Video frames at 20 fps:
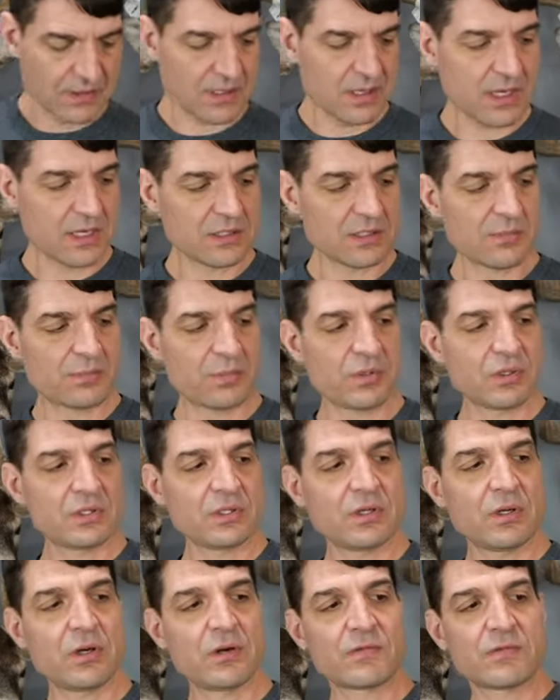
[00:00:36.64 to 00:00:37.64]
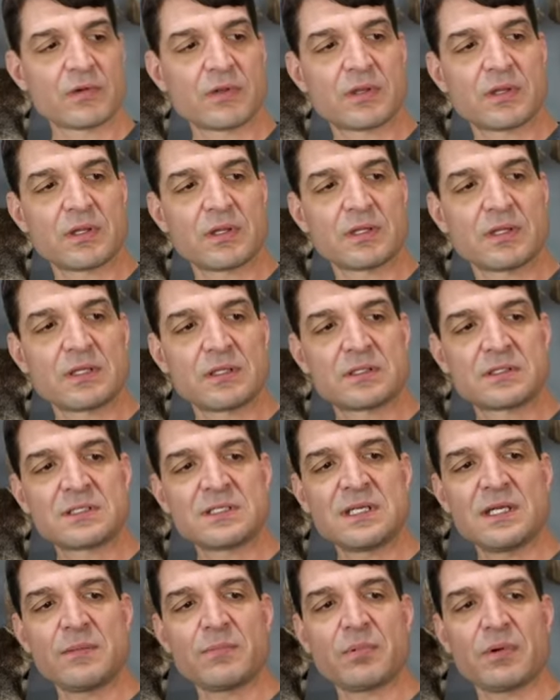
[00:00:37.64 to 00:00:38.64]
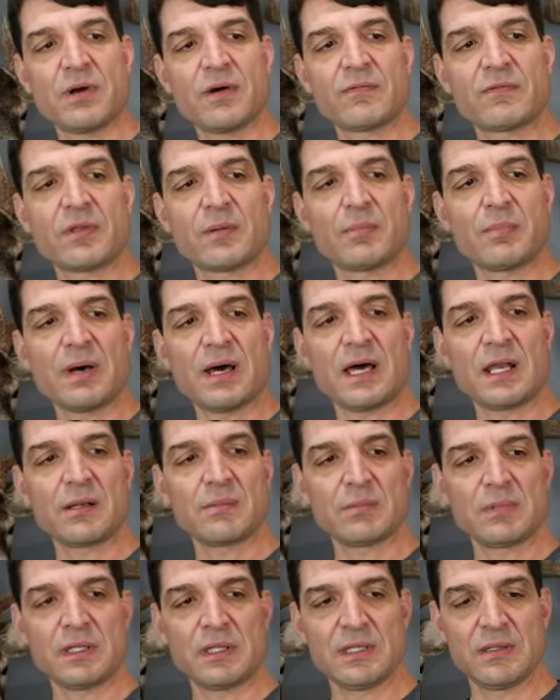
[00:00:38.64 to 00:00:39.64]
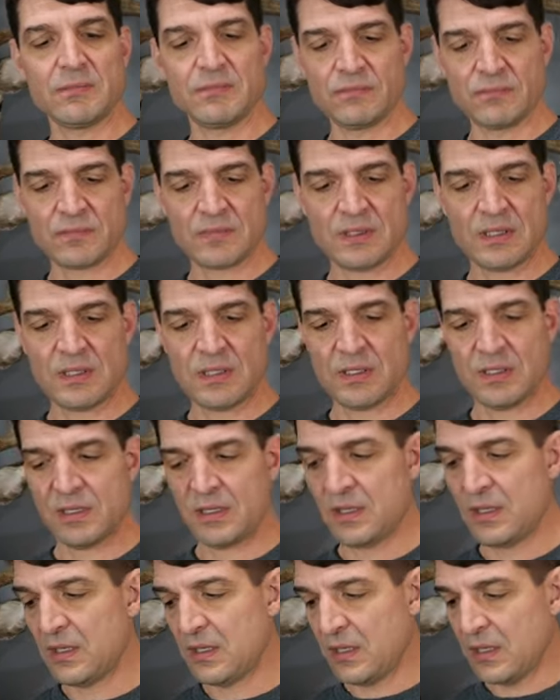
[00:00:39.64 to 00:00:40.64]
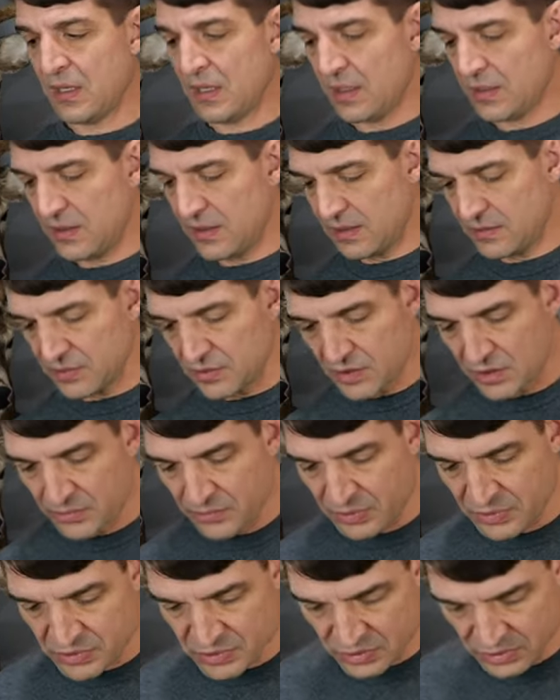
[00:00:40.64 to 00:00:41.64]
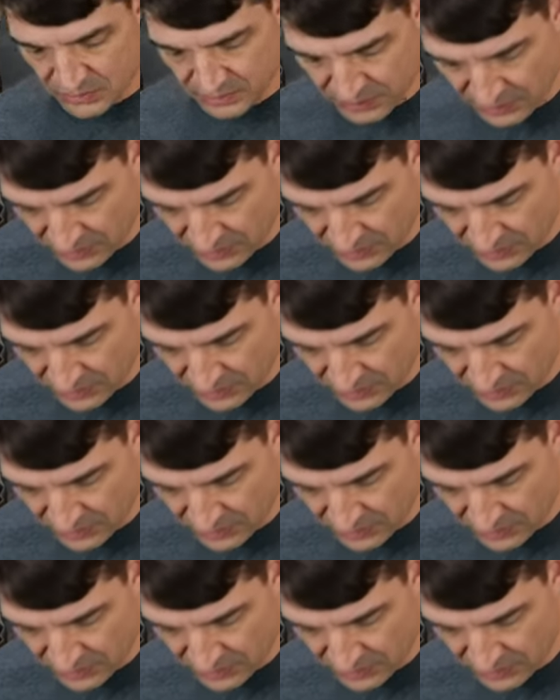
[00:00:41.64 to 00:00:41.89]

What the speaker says: and you put it over the tip of the bottom limb. And then you're going to put your